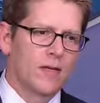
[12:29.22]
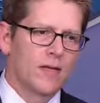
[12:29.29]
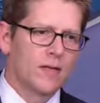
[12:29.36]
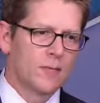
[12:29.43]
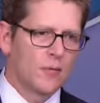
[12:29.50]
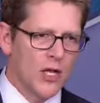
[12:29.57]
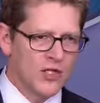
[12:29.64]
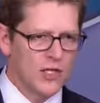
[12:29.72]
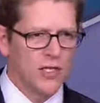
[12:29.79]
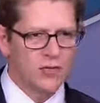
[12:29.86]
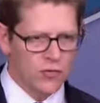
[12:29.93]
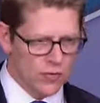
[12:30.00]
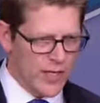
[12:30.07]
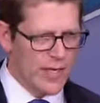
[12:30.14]
in the
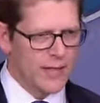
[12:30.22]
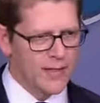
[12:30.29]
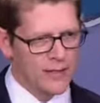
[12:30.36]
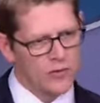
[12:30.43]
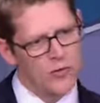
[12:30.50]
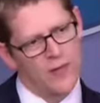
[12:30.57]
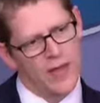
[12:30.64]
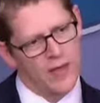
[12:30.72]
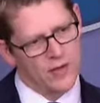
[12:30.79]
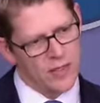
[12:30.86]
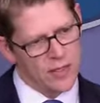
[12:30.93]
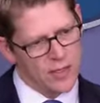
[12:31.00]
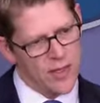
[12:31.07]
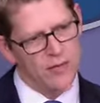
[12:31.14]
precedent created in
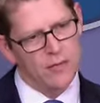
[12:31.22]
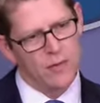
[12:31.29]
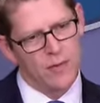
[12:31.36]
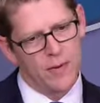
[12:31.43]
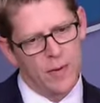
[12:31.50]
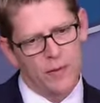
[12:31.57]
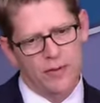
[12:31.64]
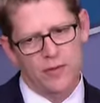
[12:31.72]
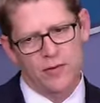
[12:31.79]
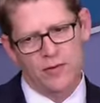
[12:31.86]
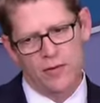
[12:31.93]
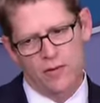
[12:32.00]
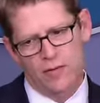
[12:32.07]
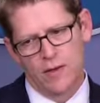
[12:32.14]
2011,
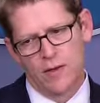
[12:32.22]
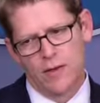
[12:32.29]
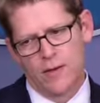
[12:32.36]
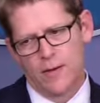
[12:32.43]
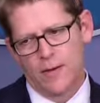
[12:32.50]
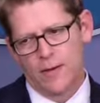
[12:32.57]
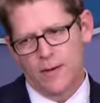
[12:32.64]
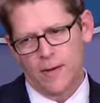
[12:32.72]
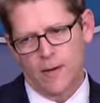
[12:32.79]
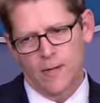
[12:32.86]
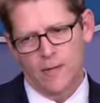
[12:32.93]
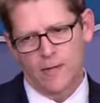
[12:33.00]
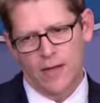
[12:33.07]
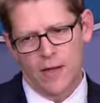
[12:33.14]
Republicans have
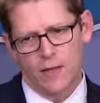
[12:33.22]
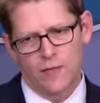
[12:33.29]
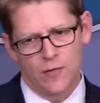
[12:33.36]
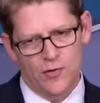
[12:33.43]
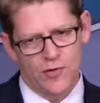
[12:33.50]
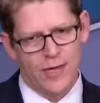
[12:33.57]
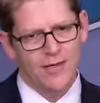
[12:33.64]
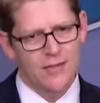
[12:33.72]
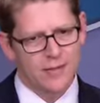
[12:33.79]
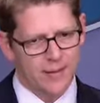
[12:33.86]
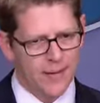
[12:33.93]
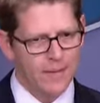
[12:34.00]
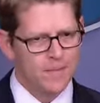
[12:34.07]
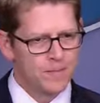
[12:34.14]
now, for the second
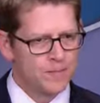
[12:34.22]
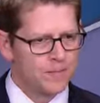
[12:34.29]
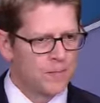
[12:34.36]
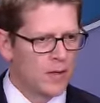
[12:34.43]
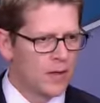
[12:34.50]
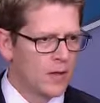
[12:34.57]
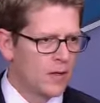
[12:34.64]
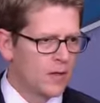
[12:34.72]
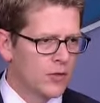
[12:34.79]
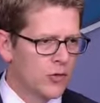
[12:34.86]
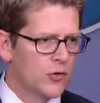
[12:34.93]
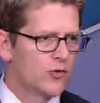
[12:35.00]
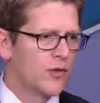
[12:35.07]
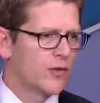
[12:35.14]
time,
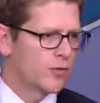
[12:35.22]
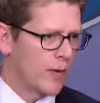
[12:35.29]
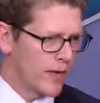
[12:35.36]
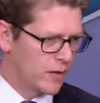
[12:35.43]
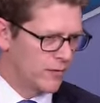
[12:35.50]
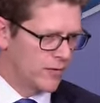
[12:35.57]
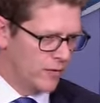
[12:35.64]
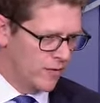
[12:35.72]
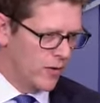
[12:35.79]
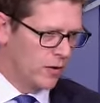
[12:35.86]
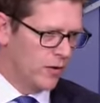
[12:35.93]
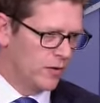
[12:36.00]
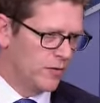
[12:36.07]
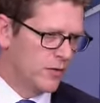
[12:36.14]
used the threat of
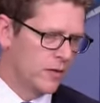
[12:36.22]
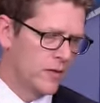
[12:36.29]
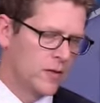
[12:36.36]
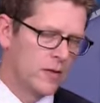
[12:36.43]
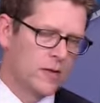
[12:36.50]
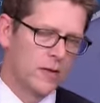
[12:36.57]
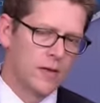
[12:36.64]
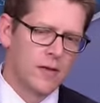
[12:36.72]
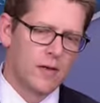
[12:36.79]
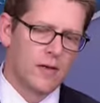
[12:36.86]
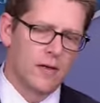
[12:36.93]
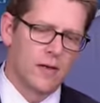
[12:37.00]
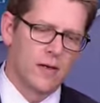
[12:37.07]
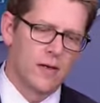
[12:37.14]
default
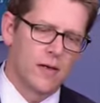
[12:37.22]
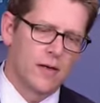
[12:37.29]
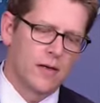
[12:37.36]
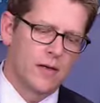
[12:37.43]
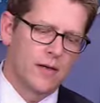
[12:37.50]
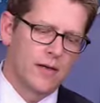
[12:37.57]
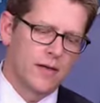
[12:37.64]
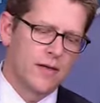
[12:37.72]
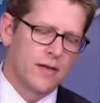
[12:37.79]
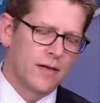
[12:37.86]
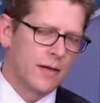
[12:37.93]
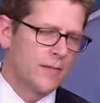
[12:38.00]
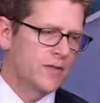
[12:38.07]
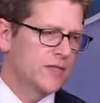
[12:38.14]
in
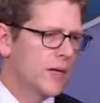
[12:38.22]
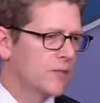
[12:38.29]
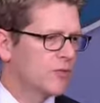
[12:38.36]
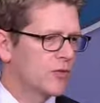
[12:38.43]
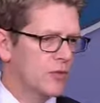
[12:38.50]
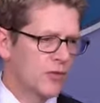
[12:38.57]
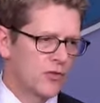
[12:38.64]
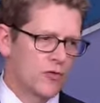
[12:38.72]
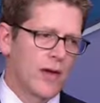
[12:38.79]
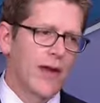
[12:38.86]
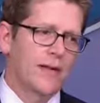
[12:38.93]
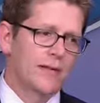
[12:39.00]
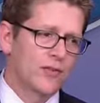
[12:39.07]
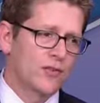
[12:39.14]
an attempt to
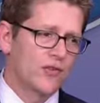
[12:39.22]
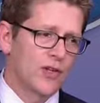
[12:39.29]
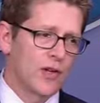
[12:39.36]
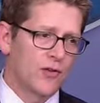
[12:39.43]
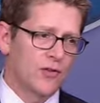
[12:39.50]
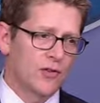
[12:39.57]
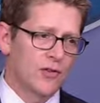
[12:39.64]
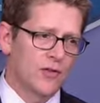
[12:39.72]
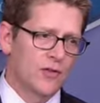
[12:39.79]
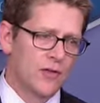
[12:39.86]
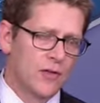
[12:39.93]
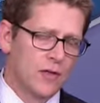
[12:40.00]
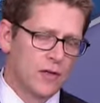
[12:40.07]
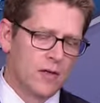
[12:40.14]
extract concessions
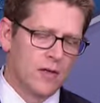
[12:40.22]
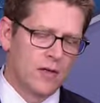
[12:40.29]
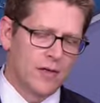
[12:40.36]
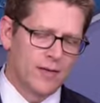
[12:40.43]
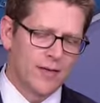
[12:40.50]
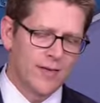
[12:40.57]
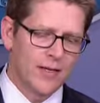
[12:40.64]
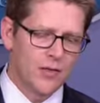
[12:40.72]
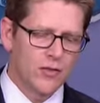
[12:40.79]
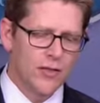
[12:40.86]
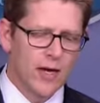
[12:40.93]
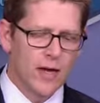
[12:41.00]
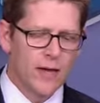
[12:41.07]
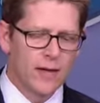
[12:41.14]
that they
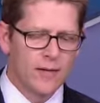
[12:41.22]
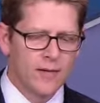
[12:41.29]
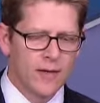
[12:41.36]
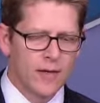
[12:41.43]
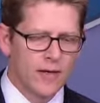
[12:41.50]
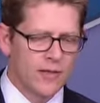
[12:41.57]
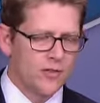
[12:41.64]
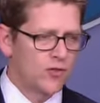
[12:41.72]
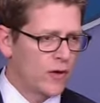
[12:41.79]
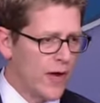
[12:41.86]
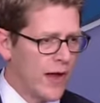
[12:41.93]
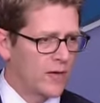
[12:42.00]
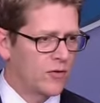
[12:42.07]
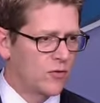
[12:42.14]
could not
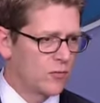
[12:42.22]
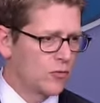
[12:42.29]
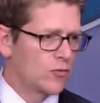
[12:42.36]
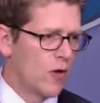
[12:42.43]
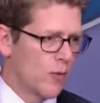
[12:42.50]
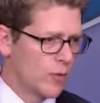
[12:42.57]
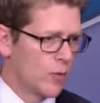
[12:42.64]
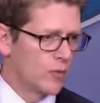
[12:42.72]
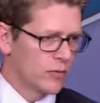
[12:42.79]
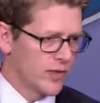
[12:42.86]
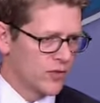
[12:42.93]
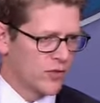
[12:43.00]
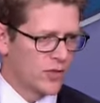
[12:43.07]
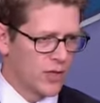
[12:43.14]
extract through normal
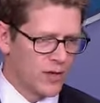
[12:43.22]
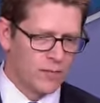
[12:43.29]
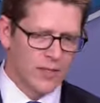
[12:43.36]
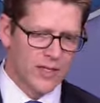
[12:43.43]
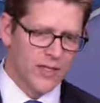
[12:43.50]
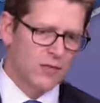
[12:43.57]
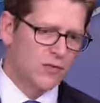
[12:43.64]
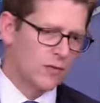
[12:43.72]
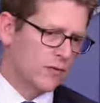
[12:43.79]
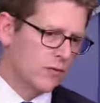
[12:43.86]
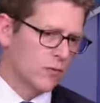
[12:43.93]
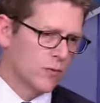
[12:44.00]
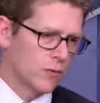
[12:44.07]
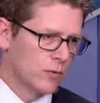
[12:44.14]
legislative means or
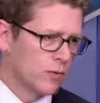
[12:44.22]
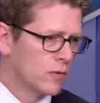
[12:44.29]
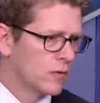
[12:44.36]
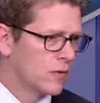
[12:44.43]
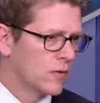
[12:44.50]
through